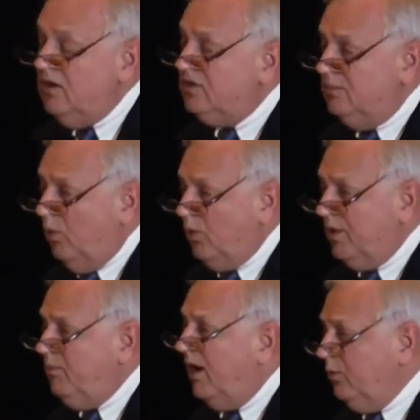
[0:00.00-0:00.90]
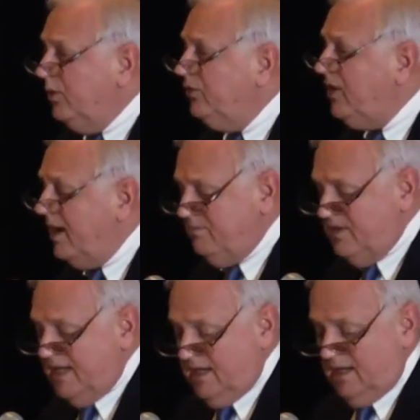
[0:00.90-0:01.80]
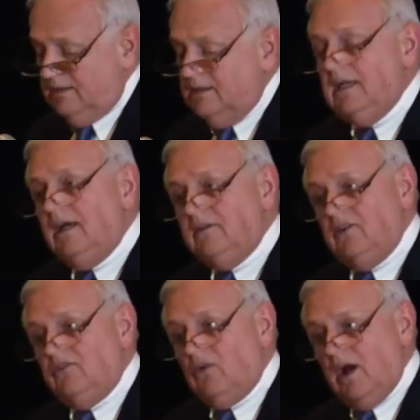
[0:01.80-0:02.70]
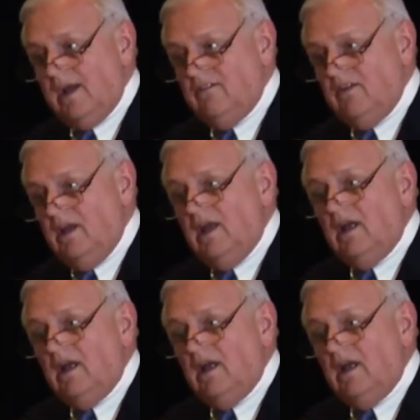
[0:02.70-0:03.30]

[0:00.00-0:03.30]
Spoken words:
supported by real-time data to drive